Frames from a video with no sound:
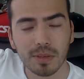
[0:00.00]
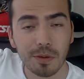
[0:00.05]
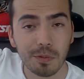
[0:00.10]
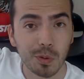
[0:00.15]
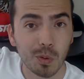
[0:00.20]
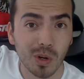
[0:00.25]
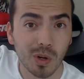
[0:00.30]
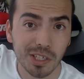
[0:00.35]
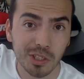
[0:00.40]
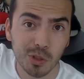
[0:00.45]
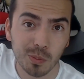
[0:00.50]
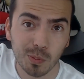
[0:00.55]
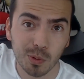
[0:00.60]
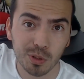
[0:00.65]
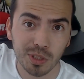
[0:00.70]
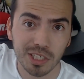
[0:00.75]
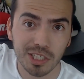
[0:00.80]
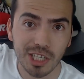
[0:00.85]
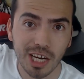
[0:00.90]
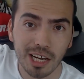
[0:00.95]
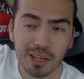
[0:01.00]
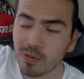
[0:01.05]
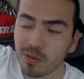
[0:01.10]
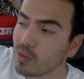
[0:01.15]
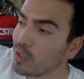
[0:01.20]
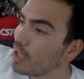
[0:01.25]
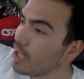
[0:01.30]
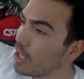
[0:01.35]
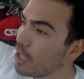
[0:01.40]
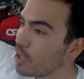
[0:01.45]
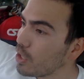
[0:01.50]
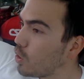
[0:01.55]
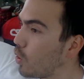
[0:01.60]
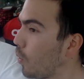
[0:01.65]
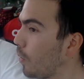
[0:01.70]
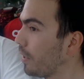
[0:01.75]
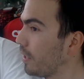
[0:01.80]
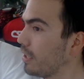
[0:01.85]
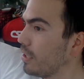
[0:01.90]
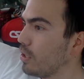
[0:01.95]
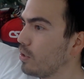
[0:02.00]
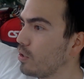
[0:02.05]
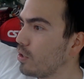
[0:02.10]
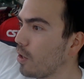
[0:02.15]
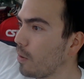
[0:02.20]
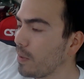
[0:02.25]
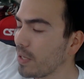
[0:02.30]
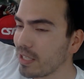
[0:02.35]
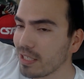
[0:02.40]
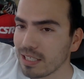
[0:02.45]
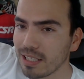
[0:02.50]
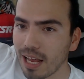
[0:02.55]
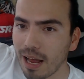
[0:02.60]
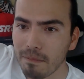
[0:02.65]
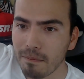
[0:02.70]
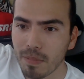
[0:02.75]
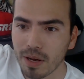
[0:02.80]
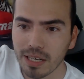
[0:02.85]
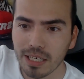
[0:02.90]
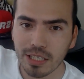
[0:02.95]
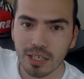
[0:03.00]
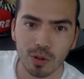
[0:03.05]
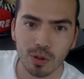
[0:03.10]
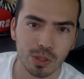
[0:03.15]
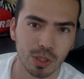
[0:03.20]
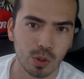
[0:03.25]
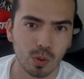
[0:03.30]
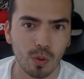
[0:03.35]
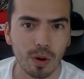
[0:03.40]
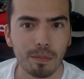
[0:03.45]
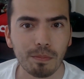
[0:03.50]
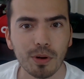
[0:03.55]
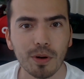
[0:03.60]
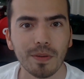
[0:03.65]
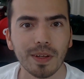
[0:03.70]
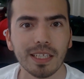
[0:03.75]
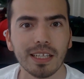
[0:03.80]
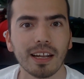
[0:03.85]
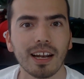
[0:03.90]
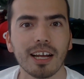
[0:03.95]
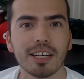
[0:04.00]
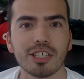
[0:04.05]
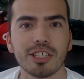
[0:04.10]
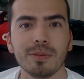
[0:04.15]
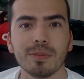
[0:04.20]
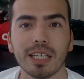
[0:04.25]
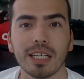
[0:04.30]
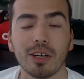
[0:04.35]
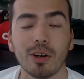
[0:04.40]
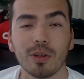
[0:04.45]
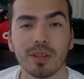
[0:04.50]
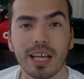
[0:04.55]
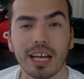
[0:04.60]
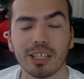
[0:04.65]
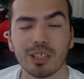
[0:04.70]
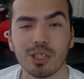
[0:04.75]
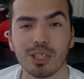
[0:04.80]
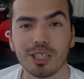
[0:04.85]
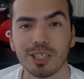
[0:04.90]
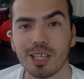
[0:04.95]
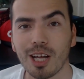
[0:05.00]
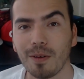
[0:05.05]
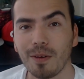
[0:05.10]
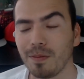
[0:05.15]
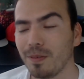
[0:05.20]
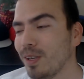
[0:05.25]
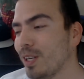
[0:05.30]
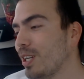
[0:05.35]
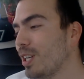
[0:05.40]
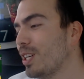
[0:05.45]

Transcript: If you want to support the channel, go ahead and do so because that money goes to improving the live streams and all that good stuff.